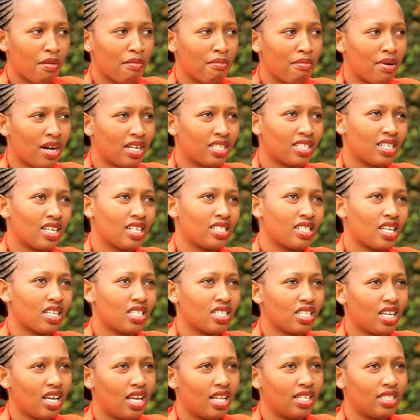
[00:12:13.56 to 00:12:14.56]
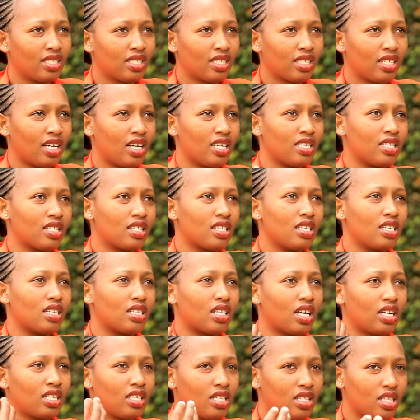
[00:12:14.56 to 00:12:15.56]
But as a child, I think
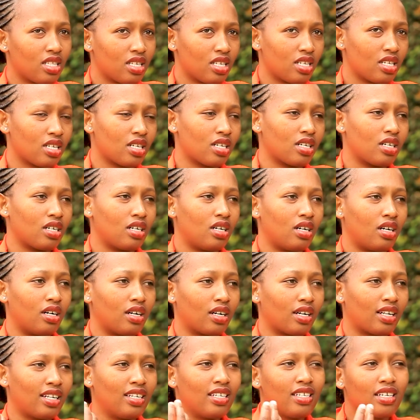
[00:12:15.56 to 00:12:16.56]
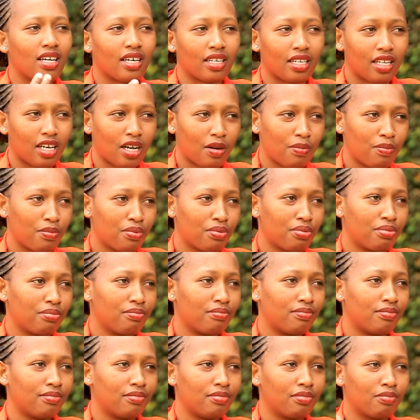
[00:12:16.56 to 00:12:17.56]
that thing cleared up
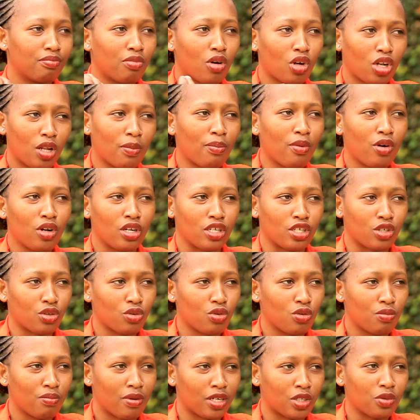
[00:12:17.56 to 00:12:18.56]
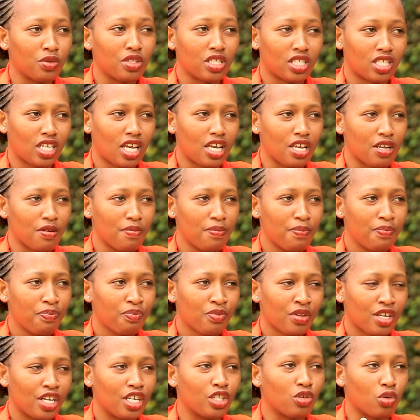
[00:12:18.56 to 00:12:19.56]
pole too, but with time,
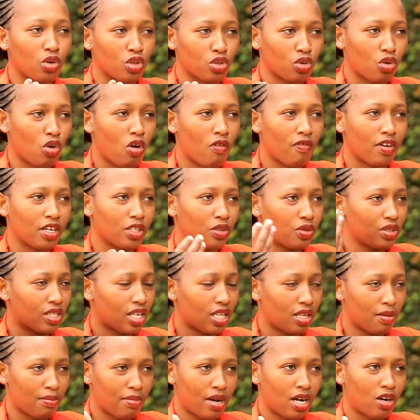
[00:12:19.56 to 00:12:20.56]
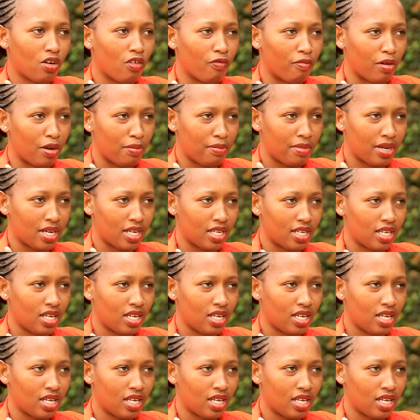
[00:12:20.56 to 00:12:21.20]
it was over. It was at the back of my mind.